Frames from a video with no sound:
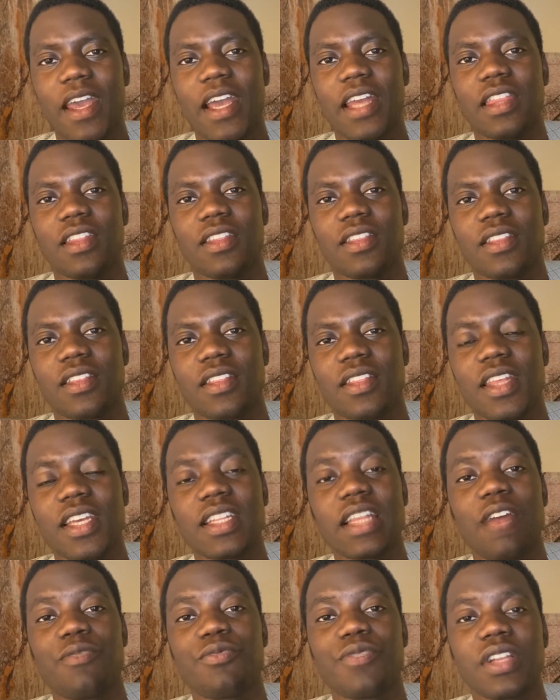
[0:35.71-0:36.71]
And the
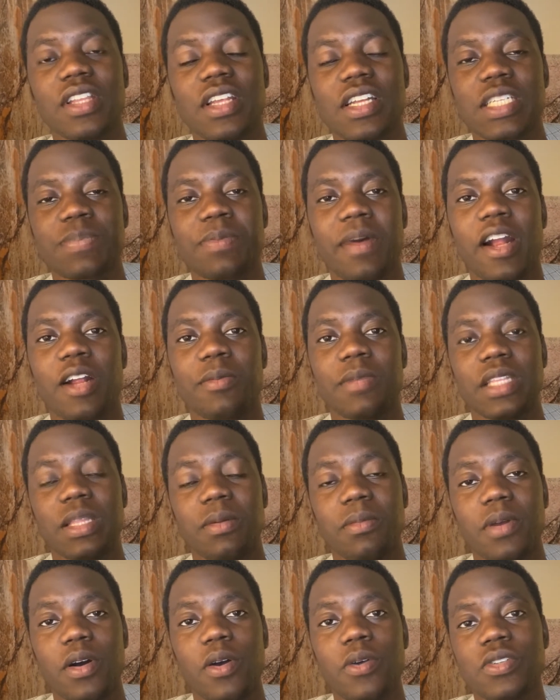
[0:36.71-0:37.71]
thing that really inspired me
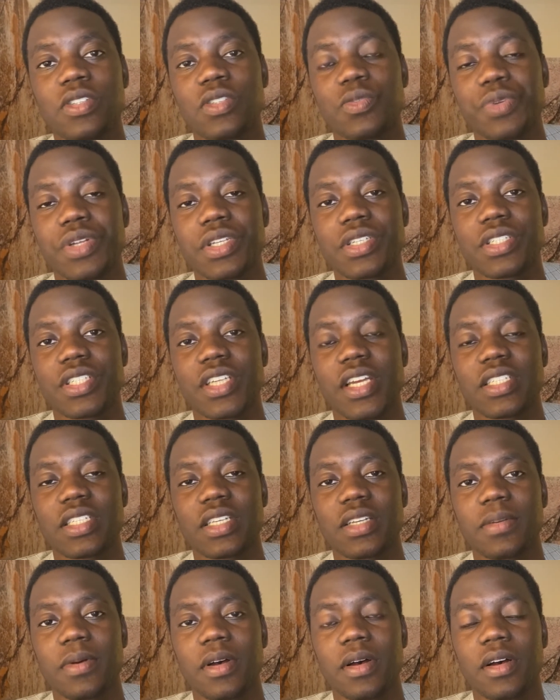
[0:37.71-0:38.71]
the most is when she has
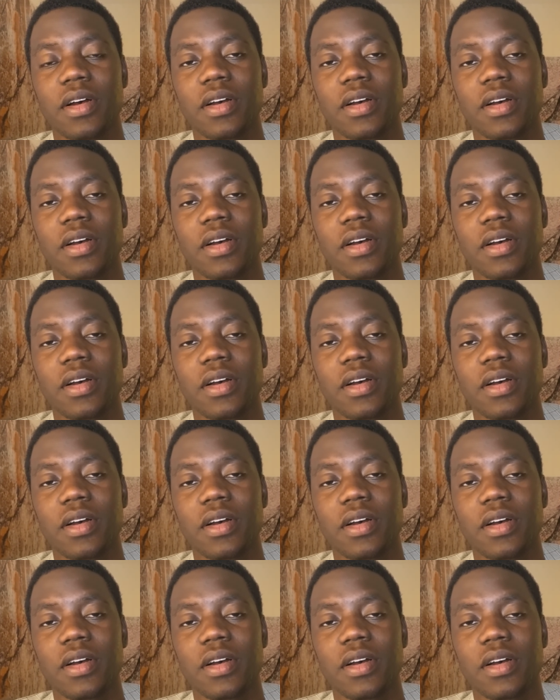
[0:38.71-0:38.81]
a